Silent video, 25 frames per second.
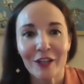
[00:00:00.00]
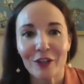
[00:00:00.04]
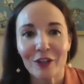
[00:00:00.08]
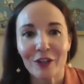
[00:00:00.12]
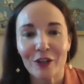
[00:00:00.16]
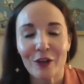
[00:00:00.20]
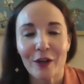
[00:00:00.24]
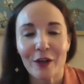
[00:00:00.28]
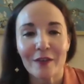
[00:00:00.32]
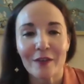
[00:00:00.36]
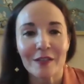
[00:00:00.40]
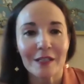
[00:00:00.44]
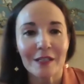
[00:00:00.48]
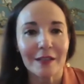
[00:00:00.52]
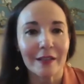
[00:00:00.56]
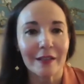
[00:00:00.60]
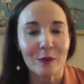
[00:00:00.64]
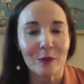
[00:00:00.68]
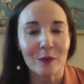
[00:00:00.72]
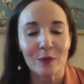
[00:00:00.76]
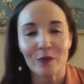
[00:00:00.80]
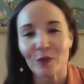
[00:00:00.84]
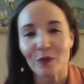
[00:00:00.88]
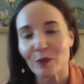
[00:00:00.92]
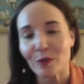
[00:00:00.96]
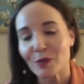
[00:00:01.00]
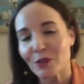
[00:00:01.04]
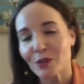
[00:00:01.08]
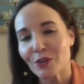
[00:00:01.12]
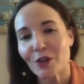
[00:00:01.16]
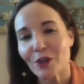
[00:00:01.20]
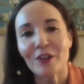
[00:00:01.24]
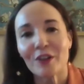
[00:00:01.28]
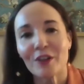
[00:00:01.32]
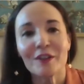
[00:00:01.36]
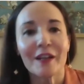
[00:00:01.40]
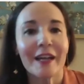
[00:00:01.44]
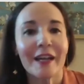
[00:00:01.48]
You know, I did like Review
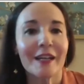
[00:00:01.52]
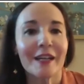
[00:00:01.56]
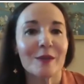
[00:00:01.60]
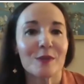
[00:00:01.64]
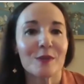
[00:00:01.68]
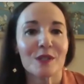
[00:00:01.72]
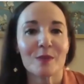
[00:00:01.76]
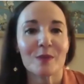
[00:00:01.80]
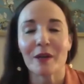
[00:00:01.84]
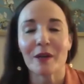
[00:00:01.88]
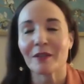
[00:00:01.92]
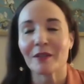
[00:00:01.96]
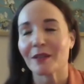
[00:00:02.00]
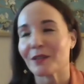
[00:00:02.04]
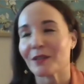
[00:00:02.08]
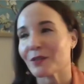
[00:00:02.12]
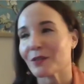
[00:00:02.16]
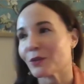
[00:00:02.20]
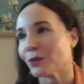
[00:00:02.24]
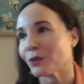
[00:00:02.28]
Starlight. It was about these